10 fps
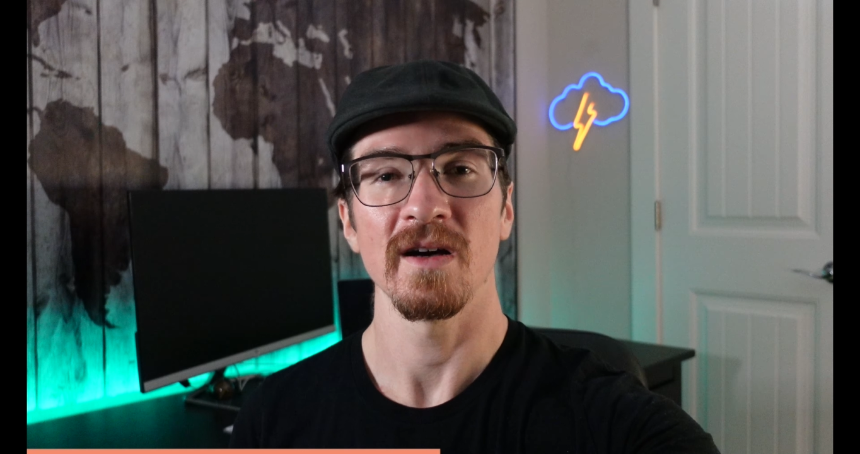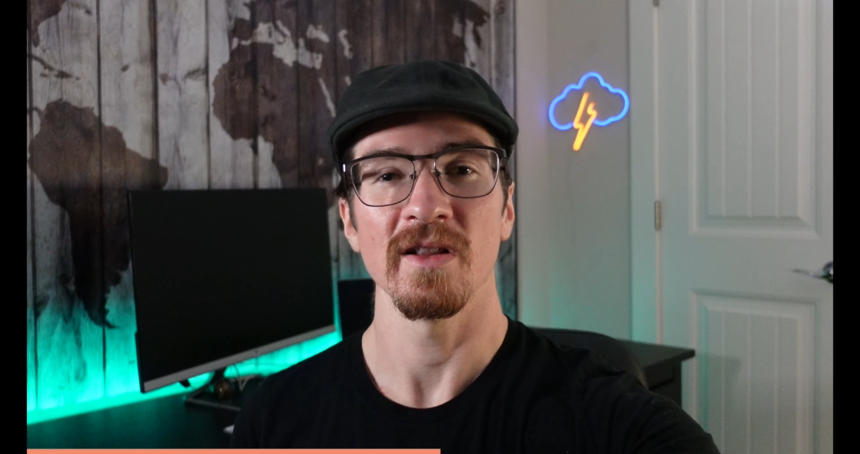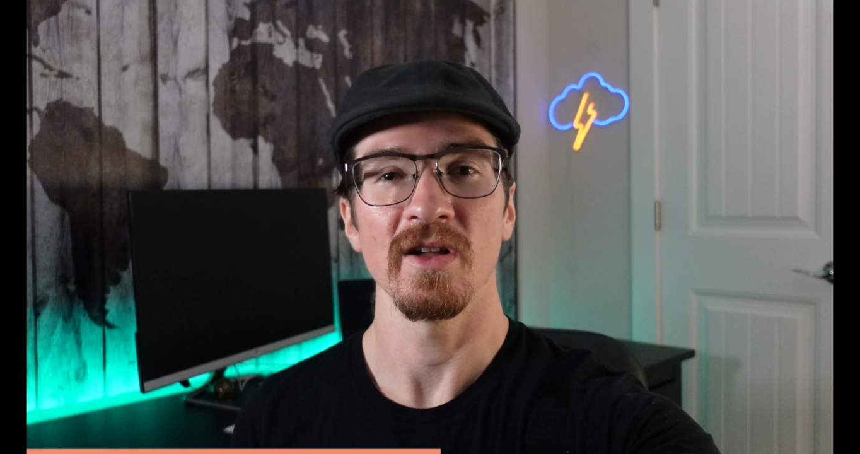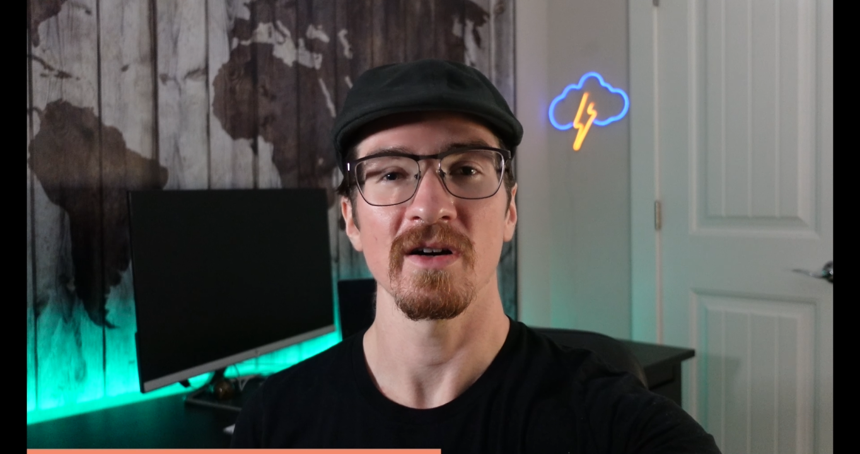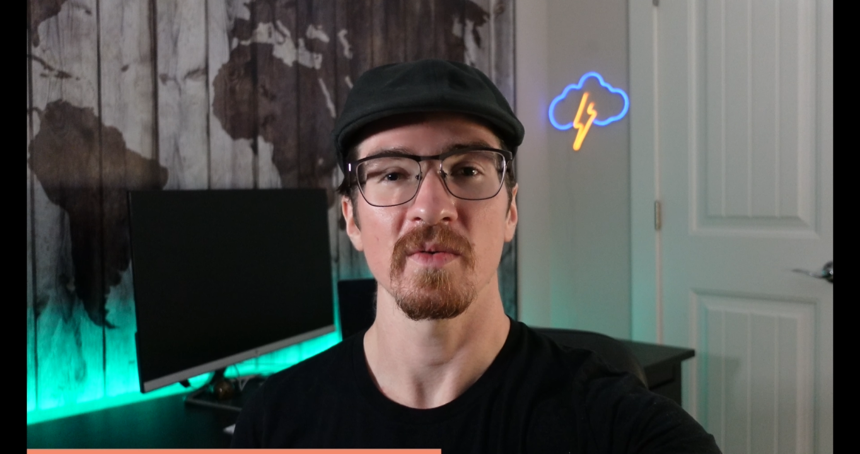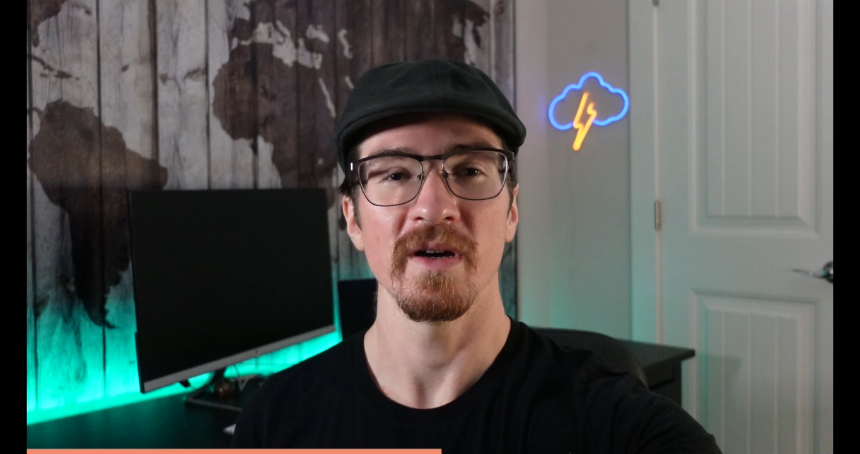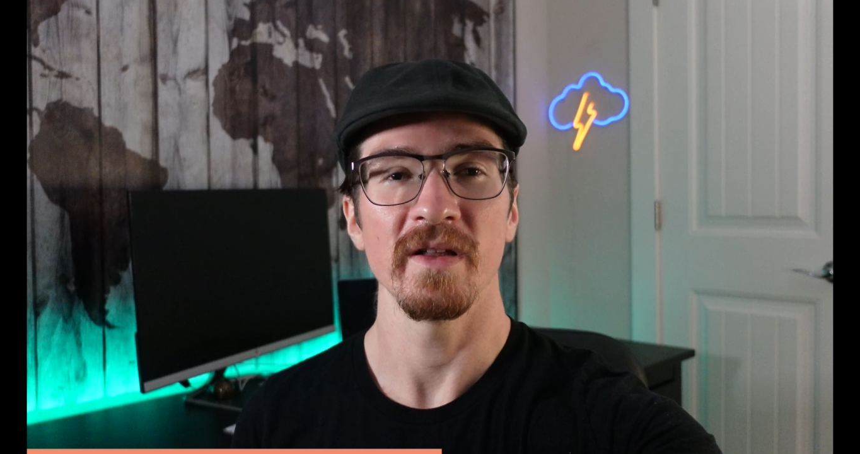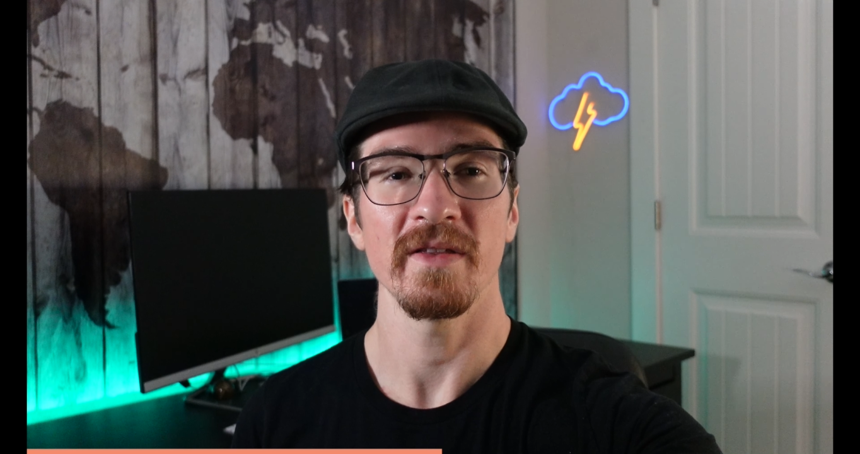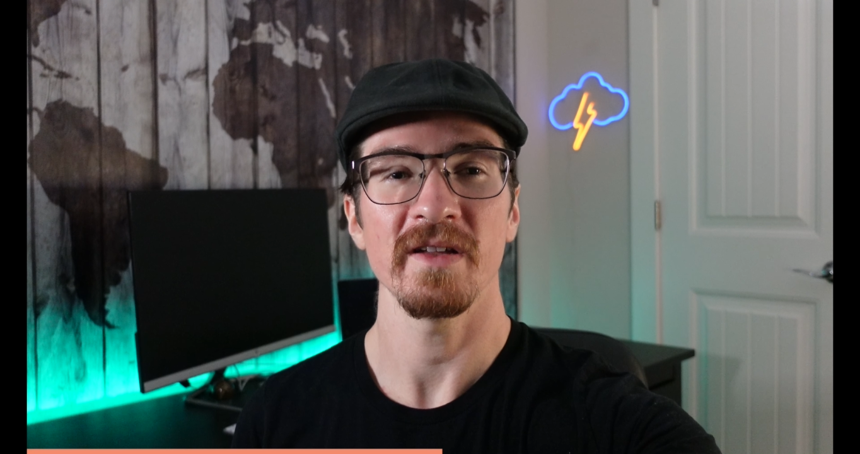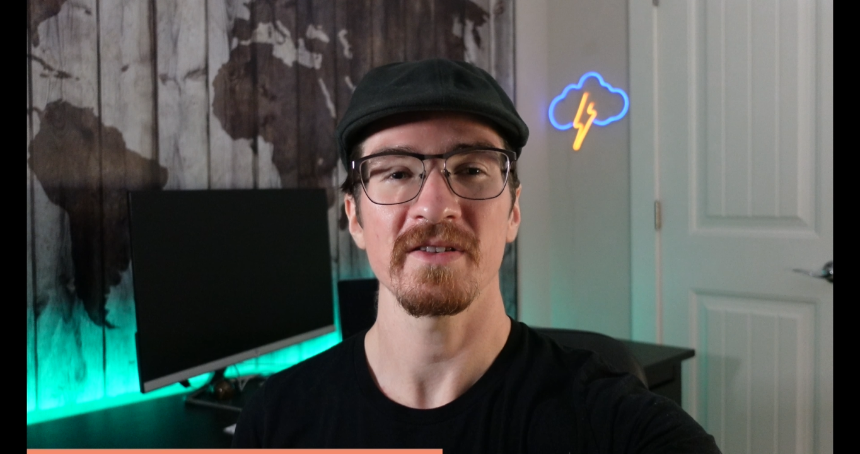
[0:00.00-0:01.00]
along
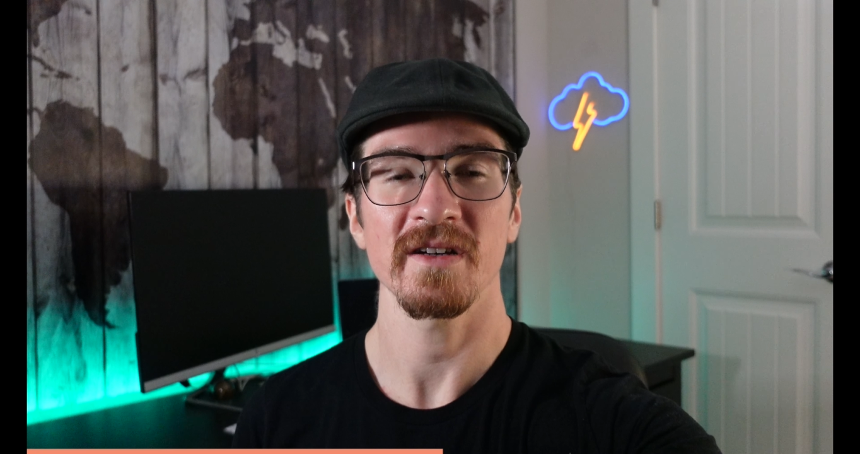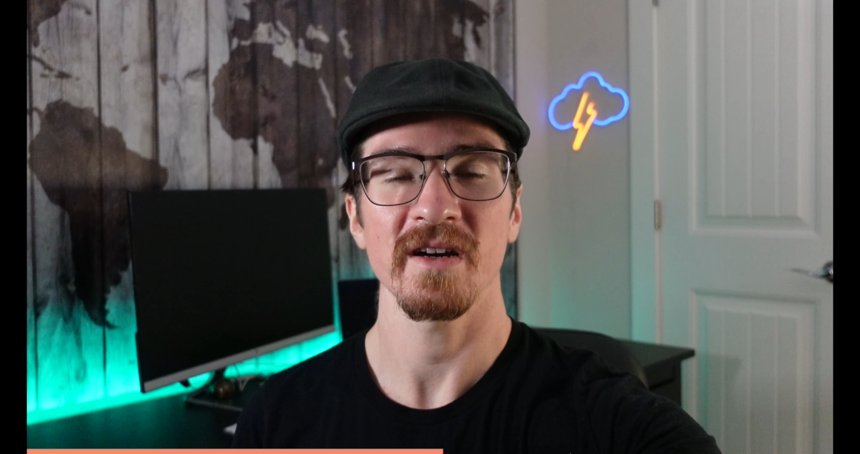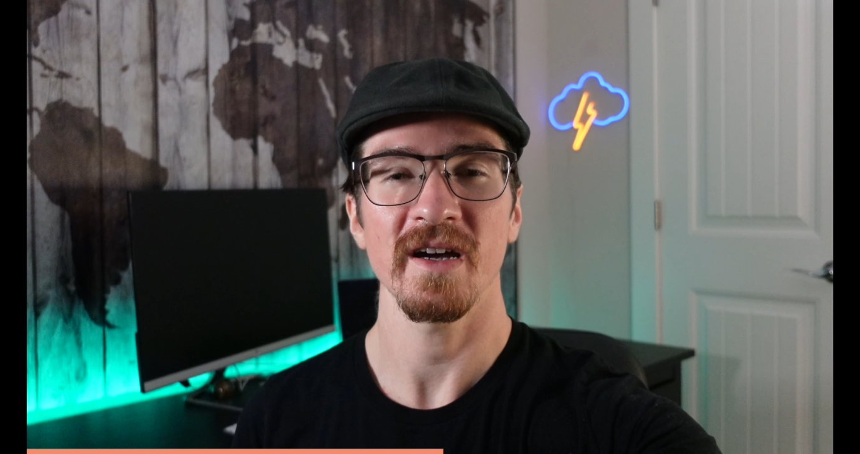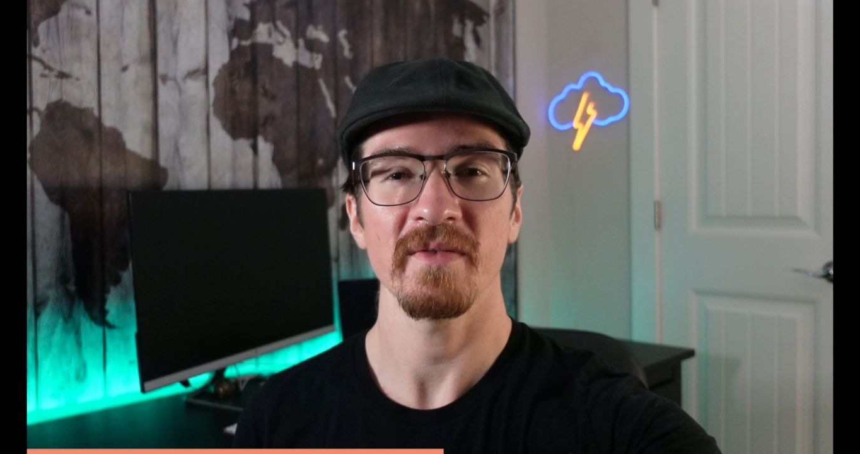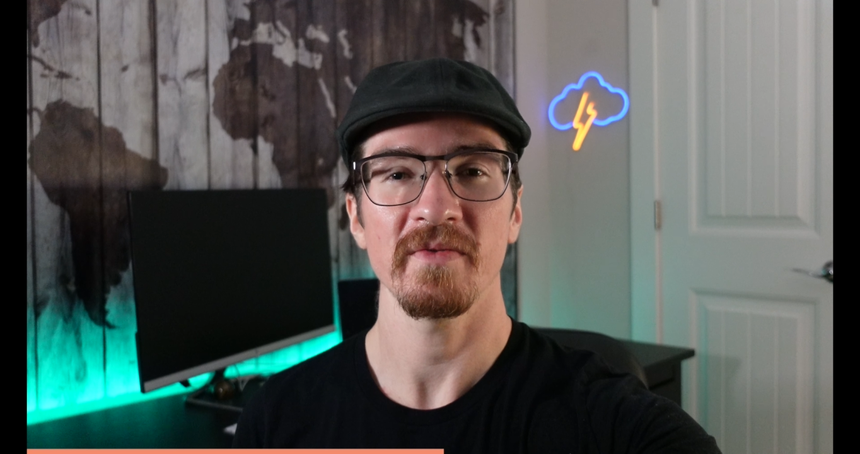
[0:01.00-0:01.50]
with Instagram,